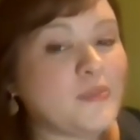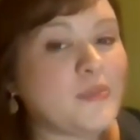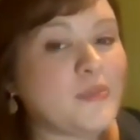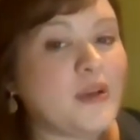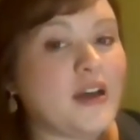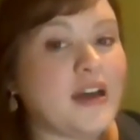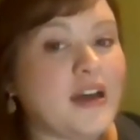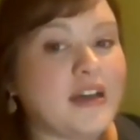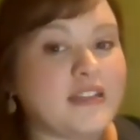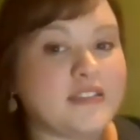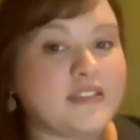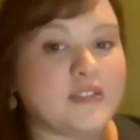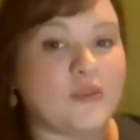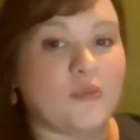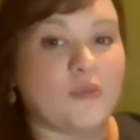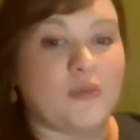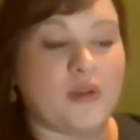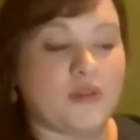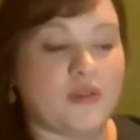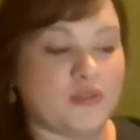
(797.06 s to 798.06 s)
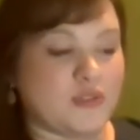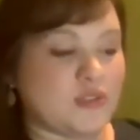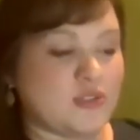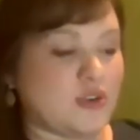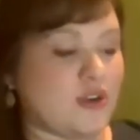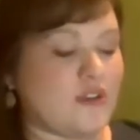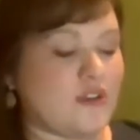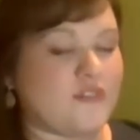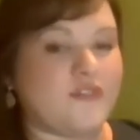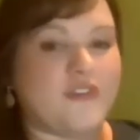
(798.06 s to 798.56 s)
but we'll
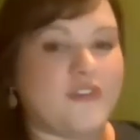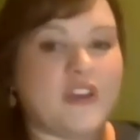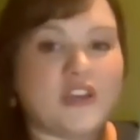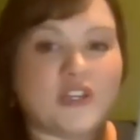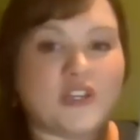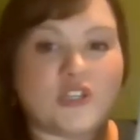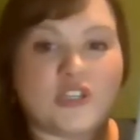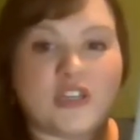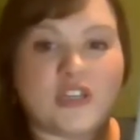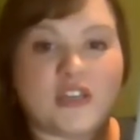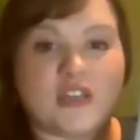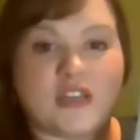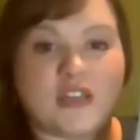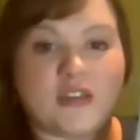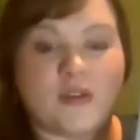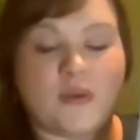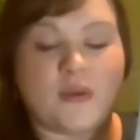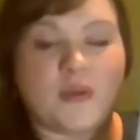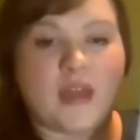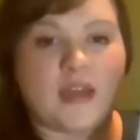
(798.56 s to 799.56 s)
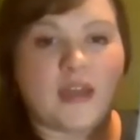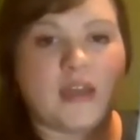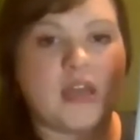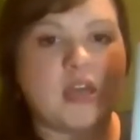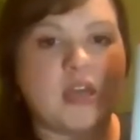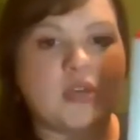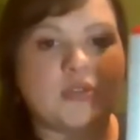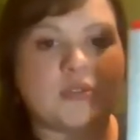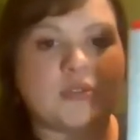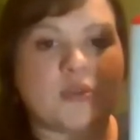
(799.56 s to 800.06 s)
start finishing it. Okay,
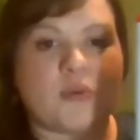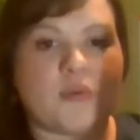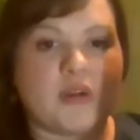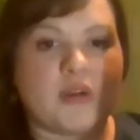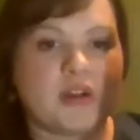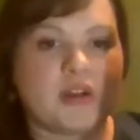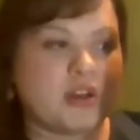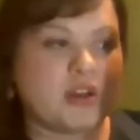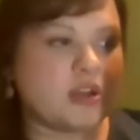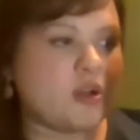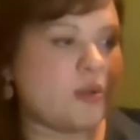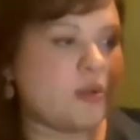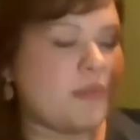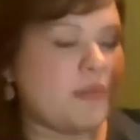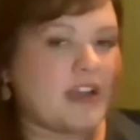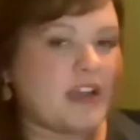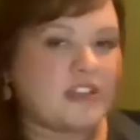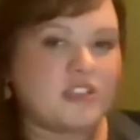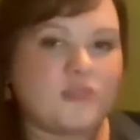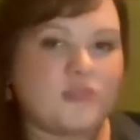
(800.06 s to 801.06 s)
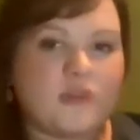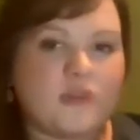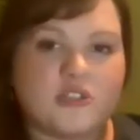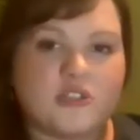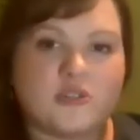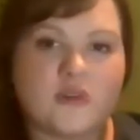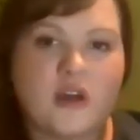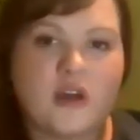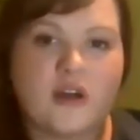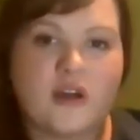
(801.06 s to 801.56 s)
so we're going to go back to our
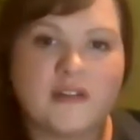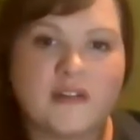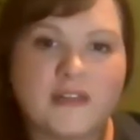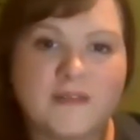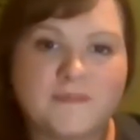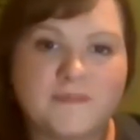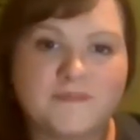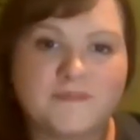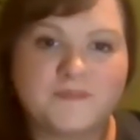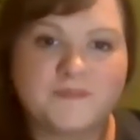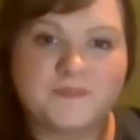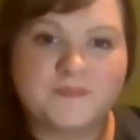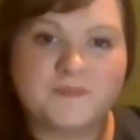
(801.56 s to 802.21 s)
drawing,